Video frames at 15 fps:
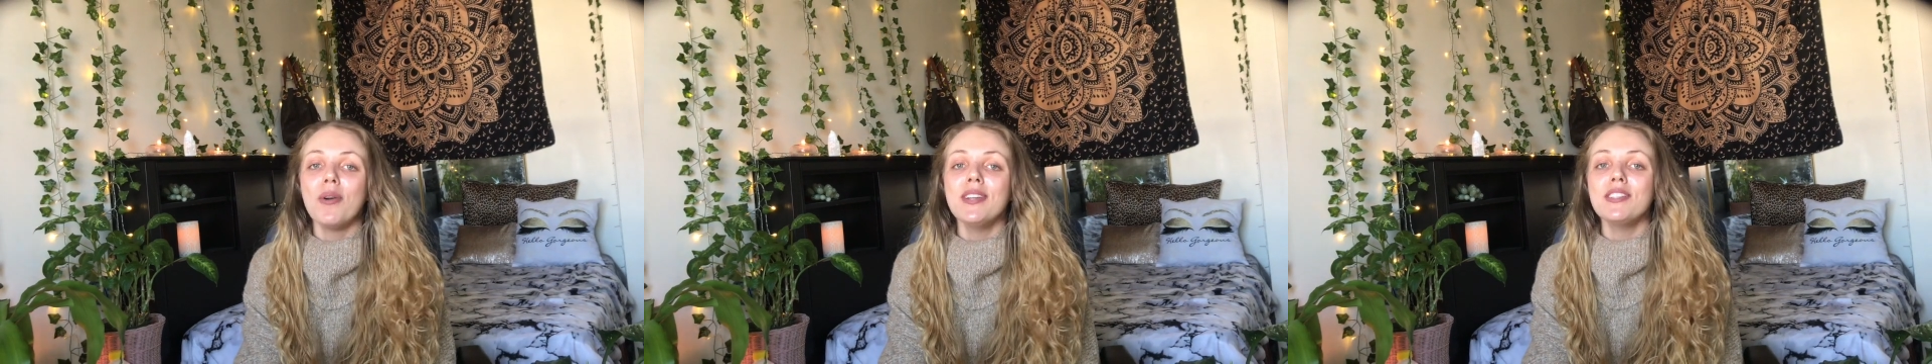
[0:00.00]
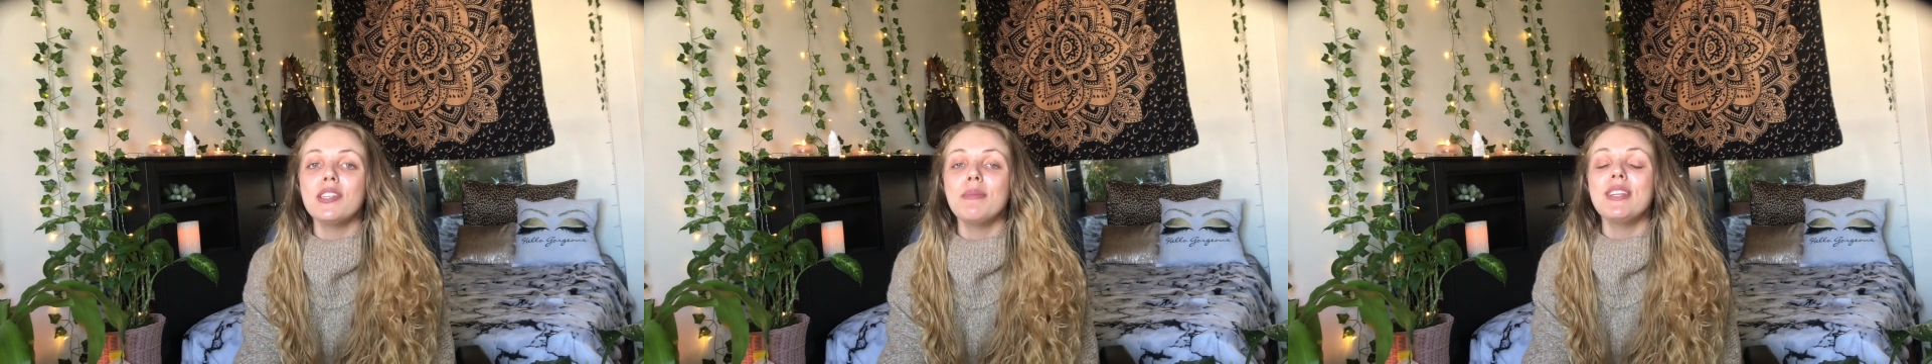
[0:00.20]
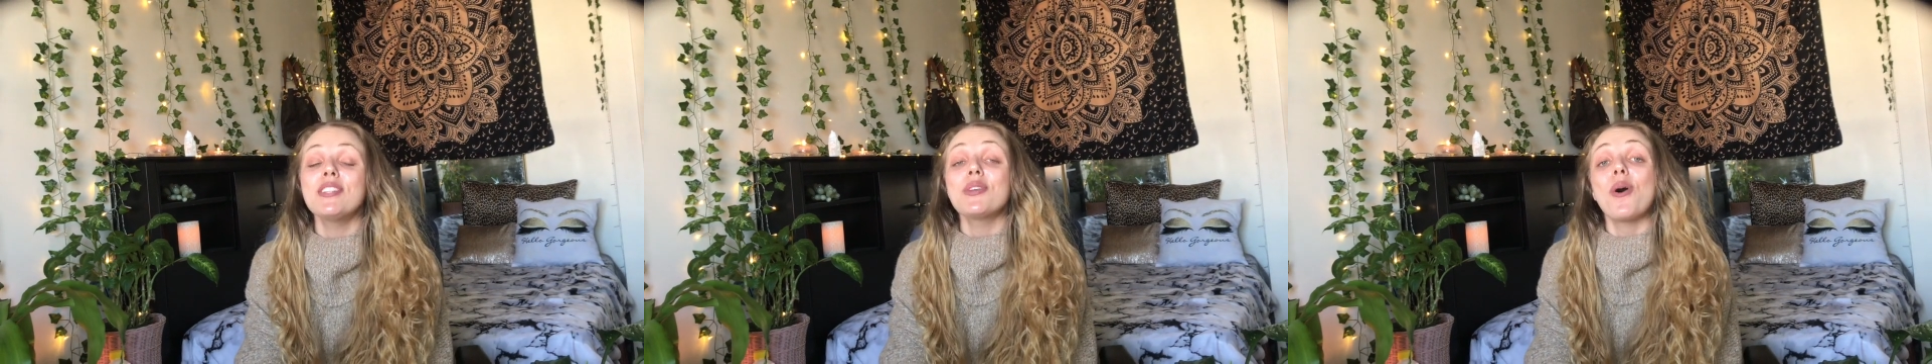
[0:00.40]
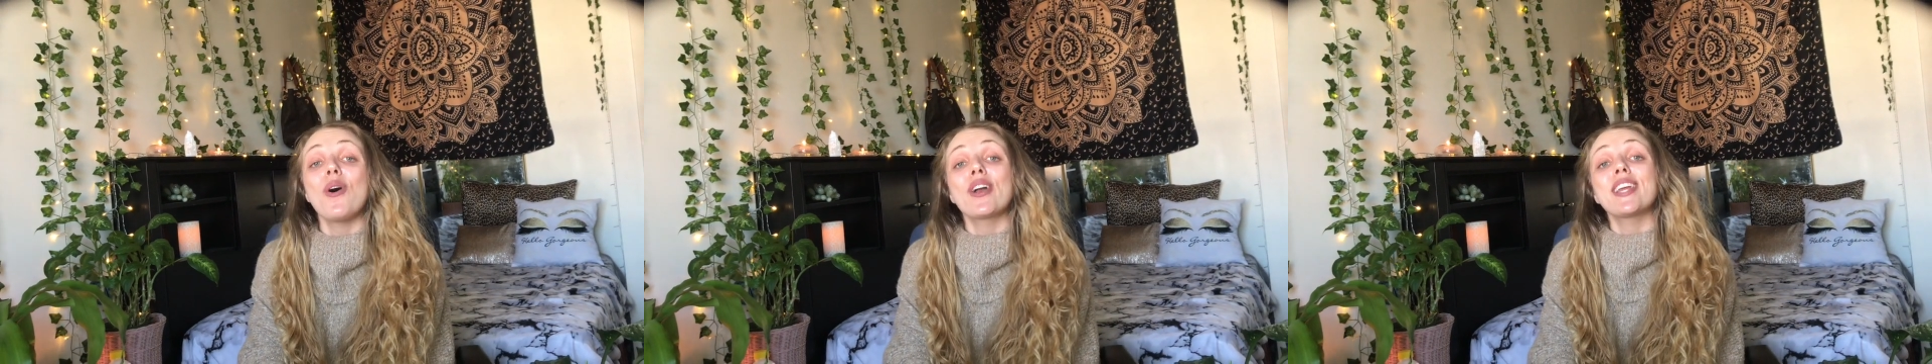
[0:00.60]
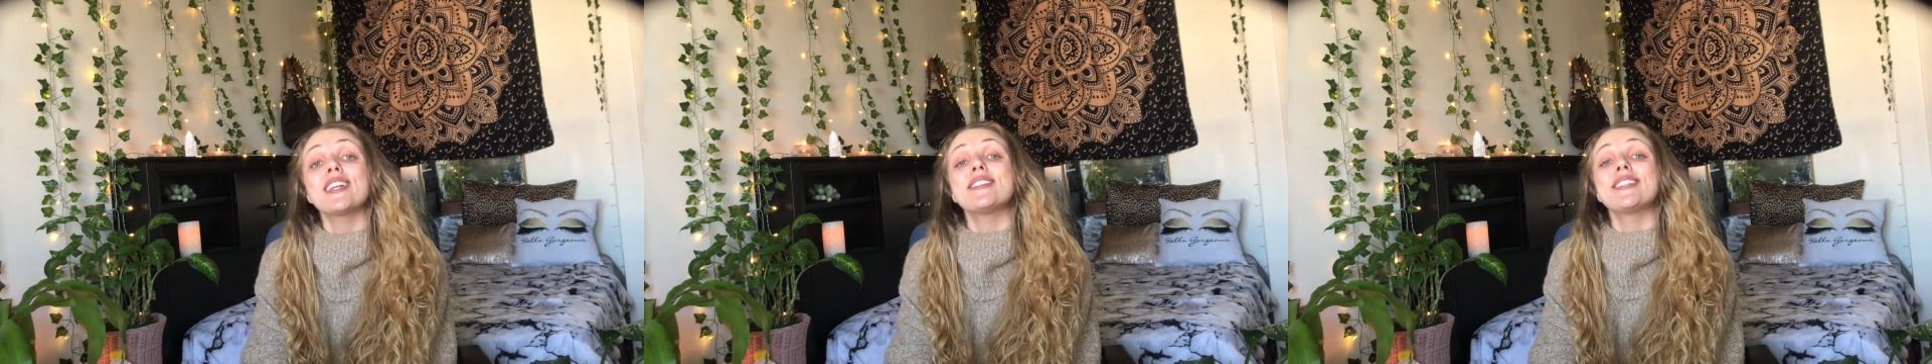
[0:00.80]
I'm going to
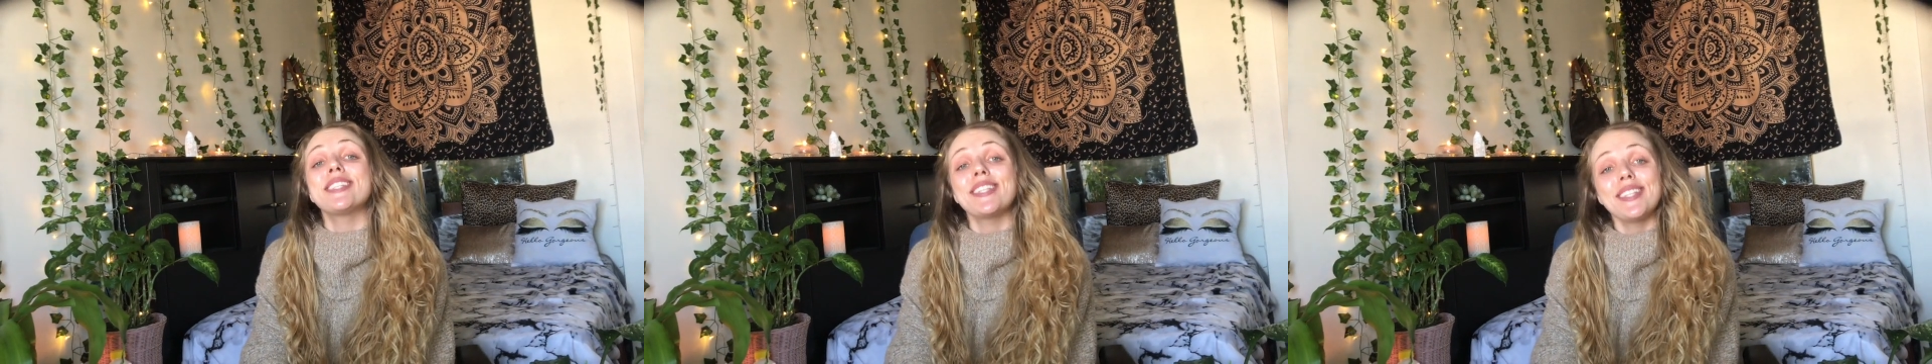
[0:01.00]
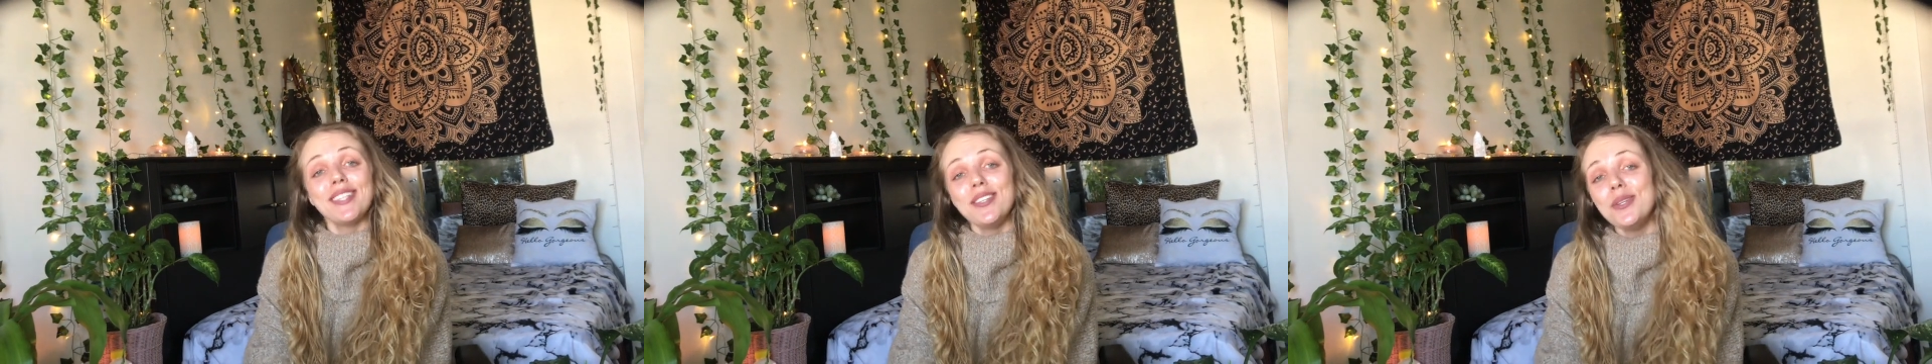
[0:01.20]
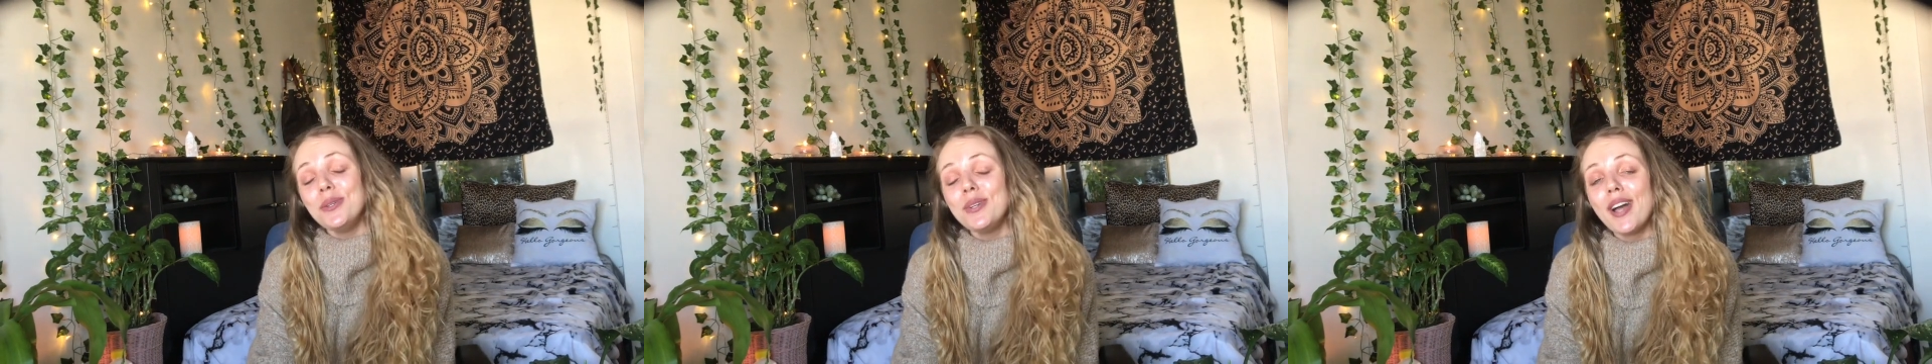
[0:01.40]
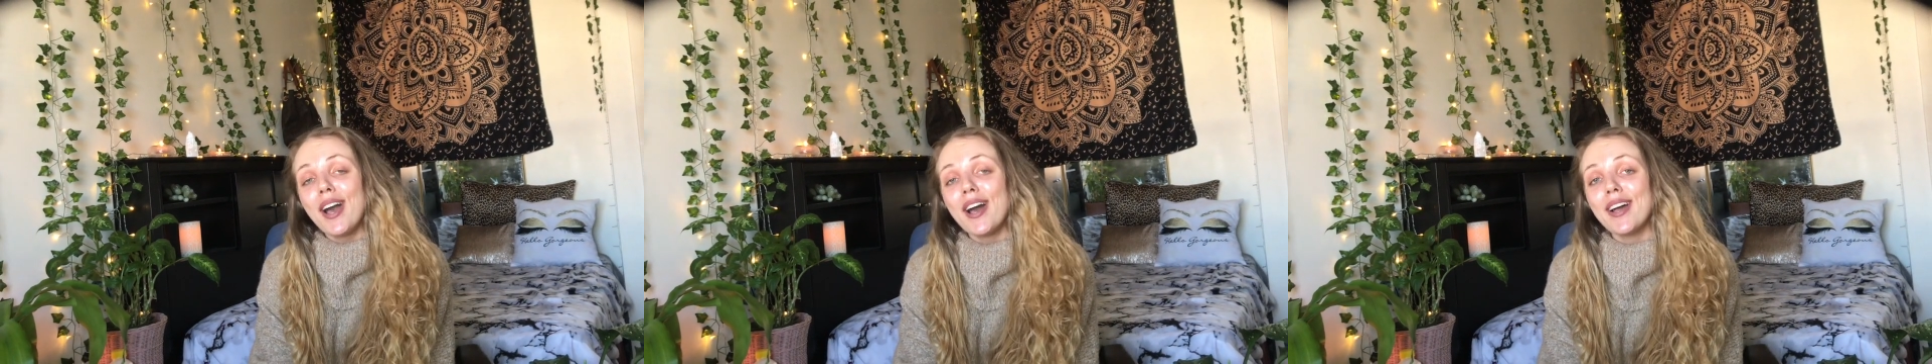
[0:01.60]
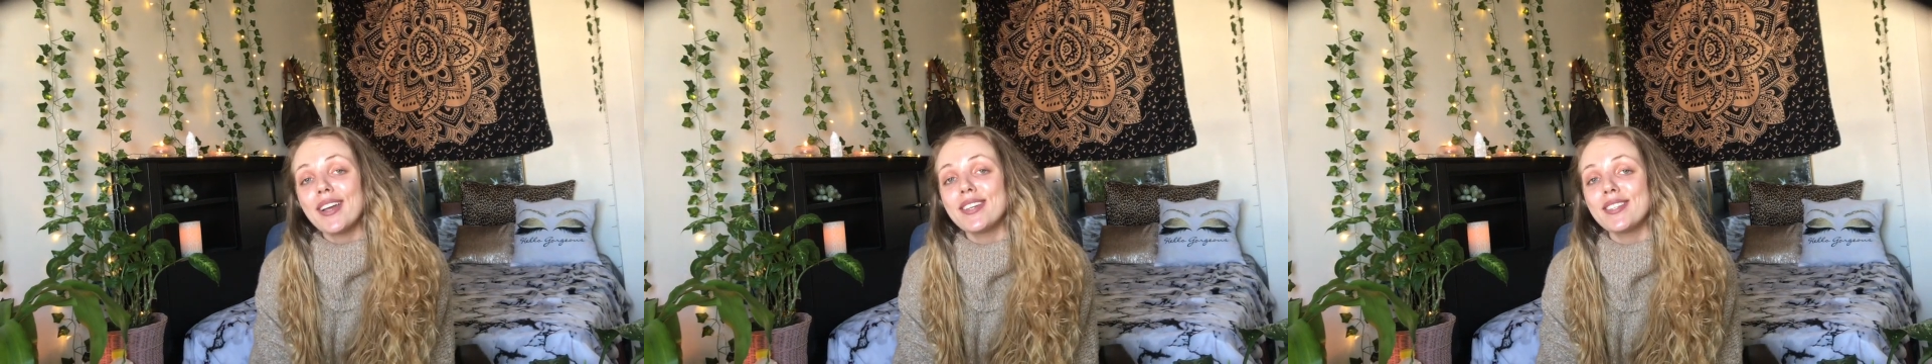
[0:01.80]
be talking to
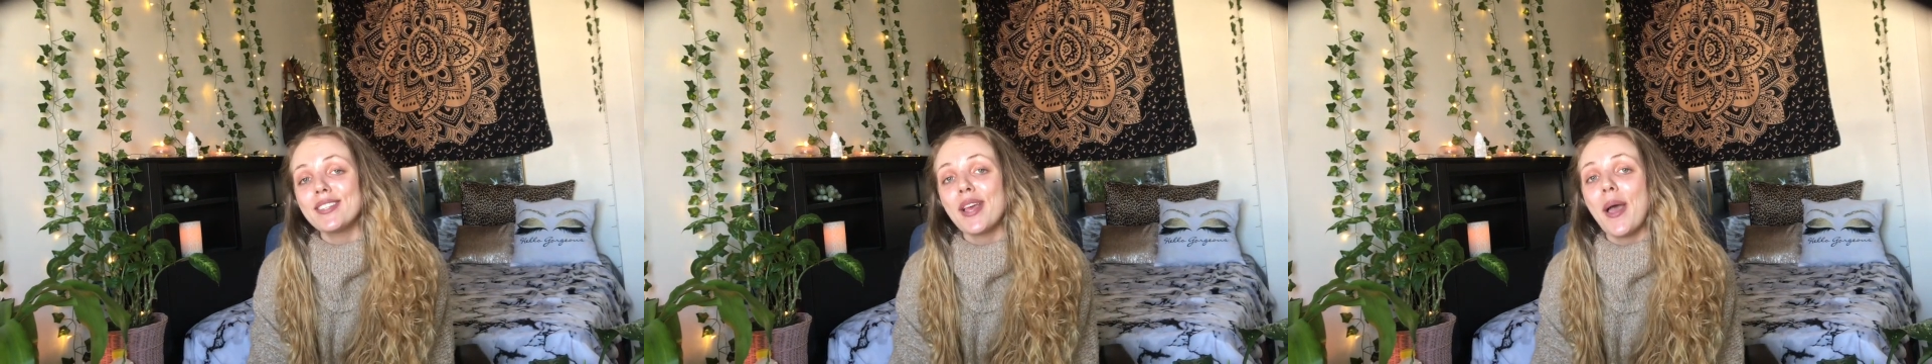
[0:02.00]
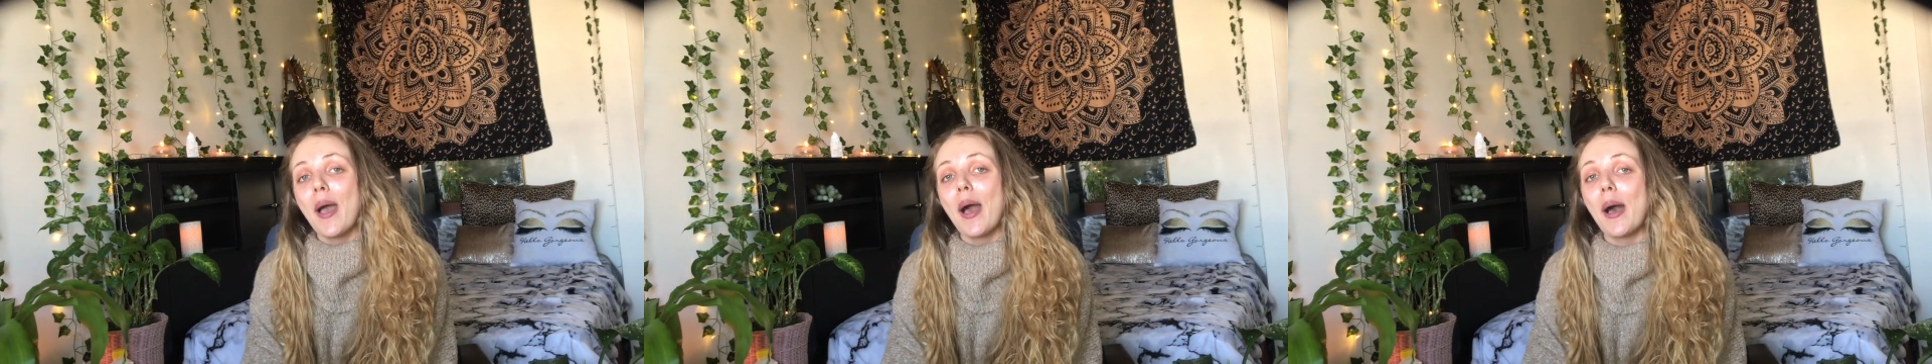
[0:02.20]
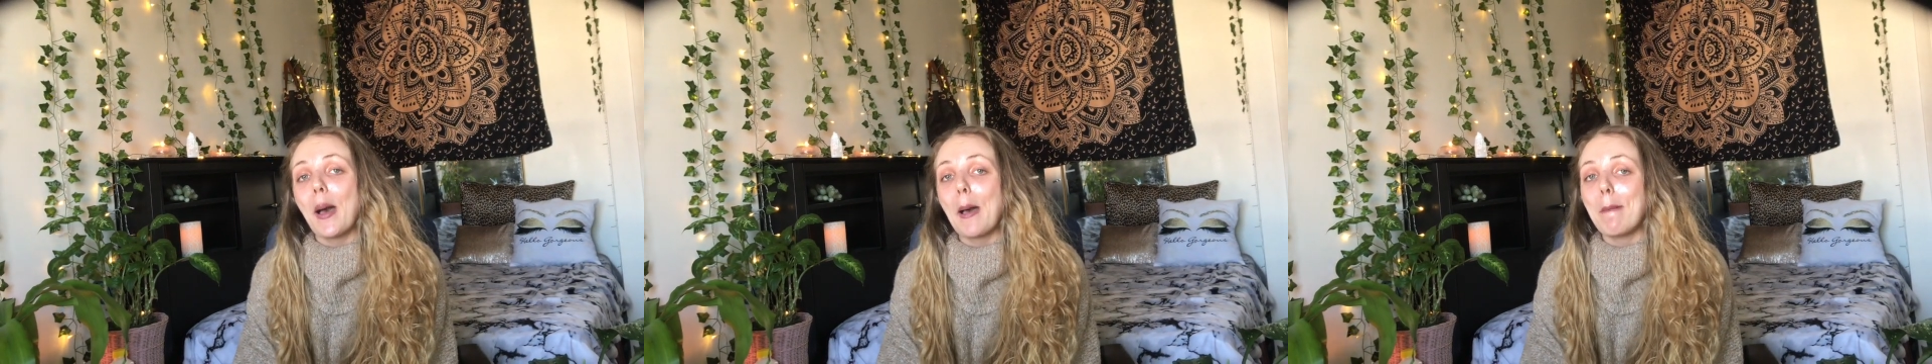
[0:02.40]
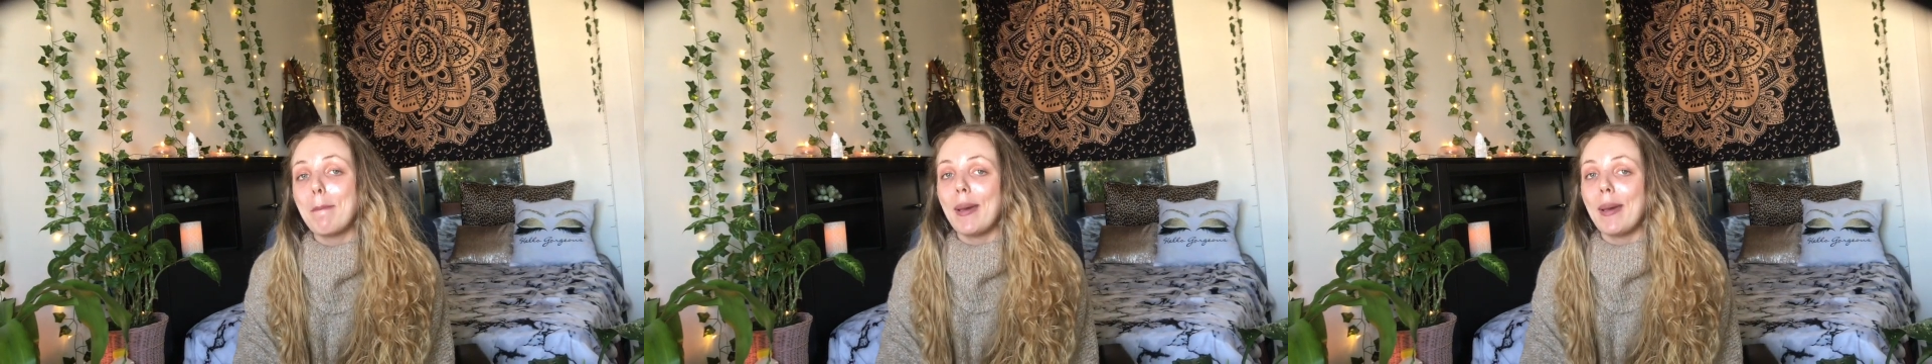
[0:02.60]
you guys